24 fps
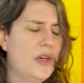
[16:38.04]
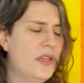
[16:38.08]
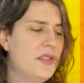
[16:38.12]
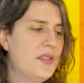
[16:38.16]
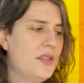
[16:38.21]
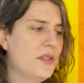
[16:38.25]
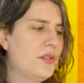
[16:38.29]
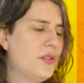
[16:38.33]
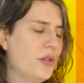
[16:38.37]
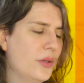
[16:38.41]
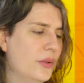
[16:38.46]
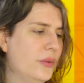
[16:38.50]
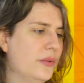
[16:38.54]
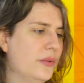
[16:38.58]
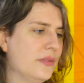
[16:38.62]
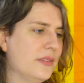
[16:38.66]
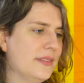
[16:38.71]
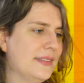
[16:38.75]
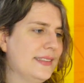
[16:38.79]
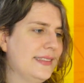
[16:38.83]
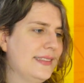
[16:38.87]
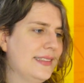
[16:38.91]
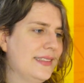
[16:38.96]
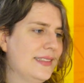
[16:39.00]
Words are
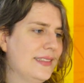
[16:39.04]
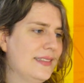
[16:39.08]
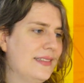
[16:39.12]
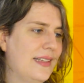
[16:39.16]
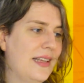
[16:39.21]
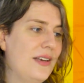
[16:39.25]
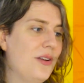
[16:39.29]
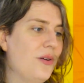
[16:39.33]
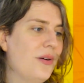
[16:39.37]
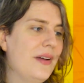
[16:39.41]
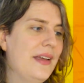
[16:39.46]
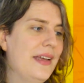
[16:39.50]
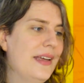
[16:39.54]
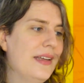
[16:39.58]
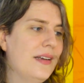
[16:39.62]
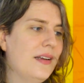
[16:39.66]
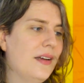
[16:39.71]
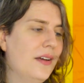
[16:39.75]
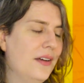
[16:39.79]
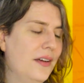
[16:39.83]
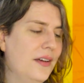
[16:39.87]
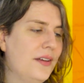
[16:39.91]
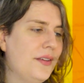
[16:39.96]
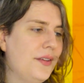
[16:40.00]
tools. They're not here to
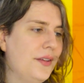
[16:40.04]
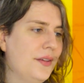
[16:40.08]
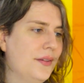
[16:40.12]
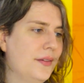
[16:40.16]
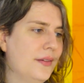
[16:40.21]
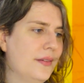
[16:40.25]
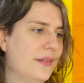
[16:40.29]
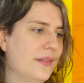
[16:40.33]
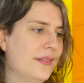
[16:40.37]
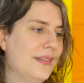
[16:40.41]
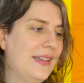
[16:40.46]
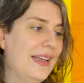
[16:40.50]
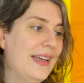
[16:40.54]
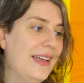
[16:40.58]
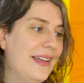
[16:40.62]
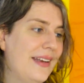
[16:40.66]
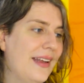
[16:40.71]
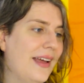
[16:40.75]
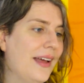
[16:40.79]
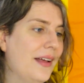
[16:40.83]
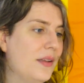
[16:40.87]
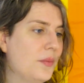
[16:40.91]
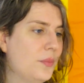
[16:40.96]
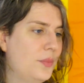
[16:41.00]
hurt you, they're here
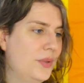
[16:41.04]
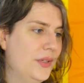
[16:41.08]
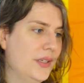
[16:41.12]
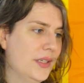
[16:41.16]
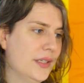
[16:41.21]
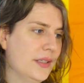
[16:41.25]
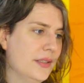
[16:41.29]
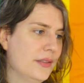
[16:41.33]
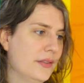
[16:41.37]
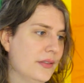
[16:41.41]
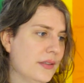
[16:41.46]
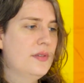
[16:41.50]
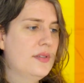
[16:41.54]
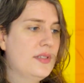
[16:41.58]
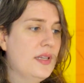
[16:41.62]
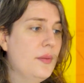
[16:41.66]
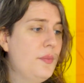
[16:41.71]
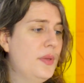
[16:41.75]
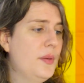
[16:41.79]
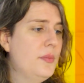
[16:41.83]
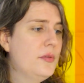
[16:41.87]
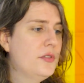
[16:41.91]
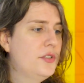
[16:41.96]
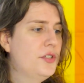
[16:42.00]
to help you.
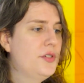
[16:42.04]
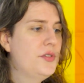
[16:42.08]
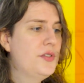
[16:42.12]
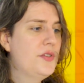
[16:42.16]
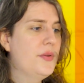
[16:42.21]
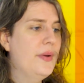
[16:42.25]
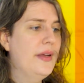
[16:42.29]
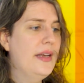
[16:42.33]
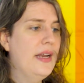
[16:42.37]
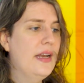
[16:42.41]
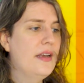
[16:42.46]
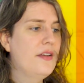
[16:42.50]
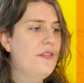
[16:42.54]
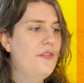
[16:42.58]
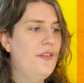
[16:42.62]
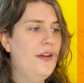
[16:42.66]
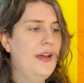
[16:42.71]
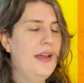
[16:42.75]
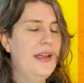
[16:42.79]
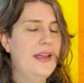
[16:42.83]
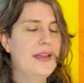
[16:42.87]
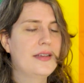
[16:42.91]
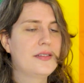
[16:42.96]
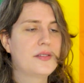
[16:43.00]
Some people choose to
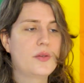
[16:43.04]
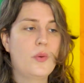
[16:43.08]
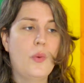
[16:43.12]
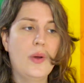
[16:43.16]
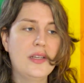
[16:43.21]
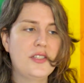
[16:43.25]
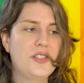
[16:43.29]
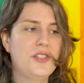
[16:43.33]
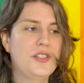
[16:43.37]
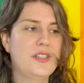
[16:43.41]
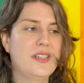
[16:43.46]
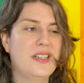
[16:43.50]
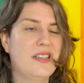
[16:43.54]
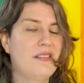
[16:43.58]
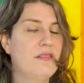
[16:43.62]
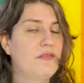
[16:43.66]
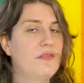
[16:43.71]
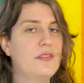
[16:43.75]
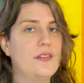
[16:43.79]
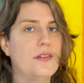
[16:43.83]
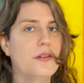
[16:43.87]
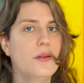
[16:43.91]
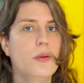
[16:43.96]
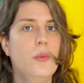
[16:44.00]
identify as questioning
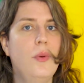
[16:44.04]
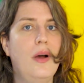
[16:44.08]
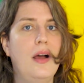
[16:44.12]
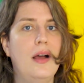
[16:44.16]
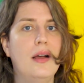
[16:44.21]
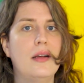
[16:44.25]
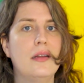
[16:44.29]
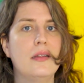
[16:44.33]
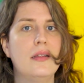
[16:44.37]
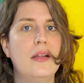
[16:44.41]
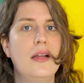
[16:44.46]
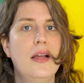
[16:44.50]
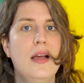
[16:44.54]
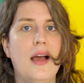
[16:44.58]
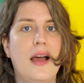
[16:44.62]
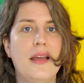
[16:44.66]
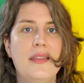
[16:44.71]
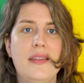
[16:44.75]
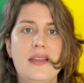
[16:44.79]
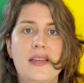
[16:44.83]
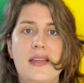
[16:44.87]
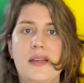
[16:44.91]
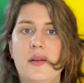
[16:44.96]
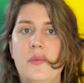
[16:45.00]
for a while. I
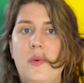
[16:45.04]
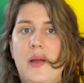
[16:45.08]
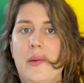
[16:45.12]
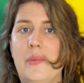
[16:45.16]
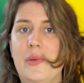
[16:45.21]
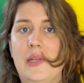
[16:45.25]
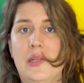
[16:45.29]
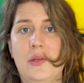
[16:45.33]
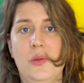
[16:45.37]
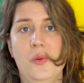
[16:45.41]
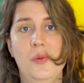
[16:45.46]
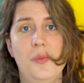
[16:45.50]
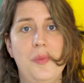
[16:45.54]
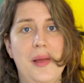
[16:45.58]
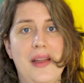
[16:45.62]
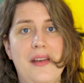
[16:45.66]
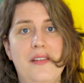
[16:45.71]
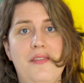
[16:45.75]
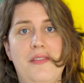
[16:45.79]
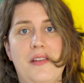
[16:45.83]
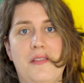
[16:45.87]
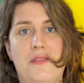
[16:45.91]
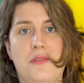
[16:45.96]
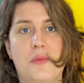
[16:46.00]
think in a way we could all
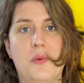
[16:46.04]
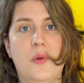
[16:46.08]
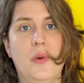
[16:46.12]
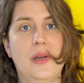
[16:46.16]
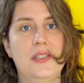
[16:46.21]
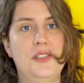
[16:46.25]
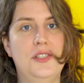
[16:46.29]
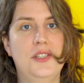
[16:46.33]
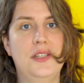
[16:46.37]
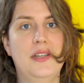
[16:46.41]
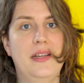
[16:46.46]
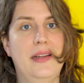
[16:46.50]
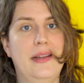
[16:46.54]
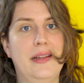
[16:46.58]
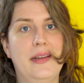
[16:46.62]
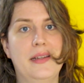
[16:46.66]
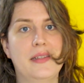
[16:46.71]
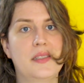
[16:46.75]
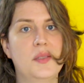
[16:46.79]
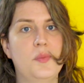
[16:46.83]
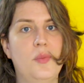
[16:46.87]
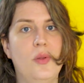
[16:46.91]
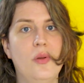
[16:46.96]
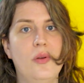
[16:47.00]
benefit from questioning and
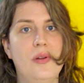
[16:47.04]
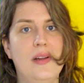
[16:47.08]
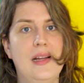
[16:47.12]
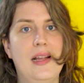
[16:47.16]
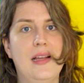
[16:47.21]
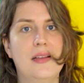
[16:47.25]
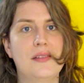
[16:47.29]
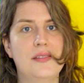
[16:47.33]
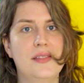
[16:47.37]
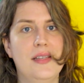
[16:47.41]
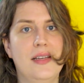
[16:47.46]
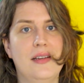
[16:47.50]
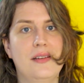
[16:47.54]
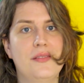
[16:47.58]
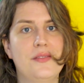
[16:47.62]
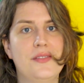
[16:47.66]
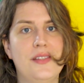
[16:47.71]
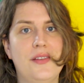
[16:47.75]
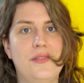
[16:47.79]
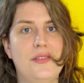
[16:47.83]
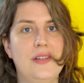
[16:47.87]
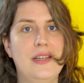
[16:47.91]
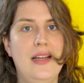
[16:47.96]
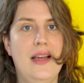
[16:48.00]
exploring
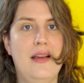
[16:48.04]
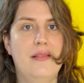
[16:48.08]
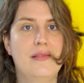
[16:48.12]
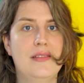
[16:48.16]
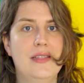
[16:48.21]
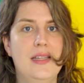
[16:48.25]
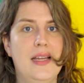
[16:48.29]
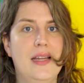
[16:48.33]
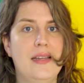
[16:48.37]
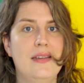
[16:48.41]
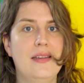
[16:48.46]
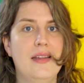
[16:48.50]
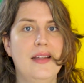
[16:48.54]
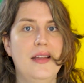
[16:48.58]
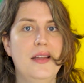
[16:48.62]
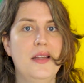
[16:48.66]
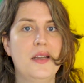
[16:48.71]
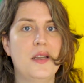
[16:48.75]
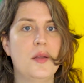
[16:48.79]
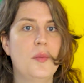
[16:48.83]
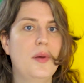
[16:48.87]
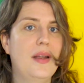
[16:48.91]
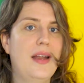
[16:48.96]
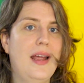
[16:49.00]
ourselves every now and then,
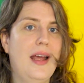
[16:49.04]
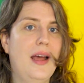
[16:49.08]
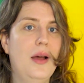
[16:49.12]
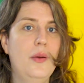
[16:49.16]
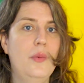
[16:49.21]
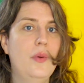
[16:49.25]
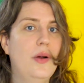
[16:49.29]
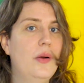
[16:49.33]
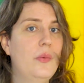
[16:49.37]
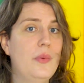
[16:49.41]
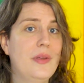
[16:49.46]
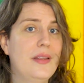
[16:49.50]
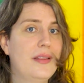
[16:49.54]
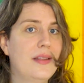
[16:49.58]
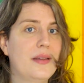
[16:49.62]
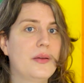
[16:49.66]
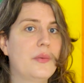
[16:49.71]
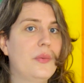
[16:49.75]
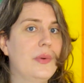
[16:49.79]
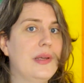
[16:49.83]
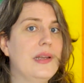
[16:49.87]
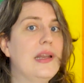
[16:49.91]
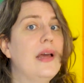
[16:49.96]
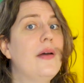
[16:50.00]
no matter how well we
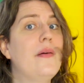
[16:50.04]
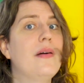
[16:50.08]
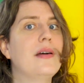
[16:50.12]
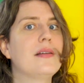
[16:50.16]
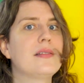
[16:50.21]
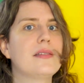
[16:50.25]
think we know